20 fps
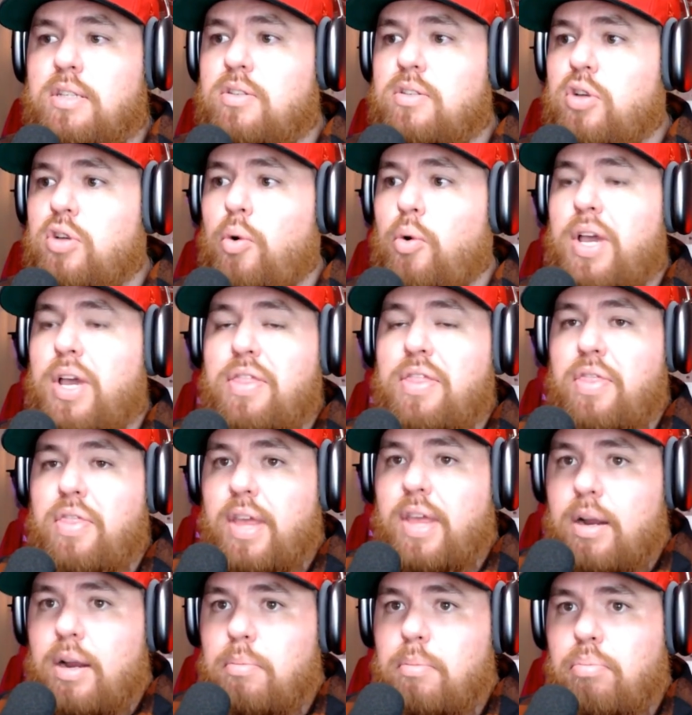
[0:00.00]
So in
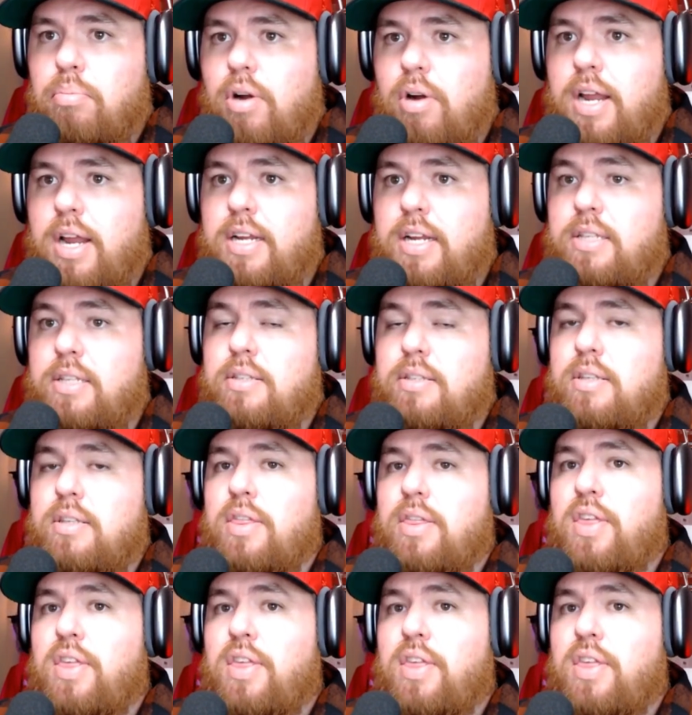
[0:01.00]
their brains,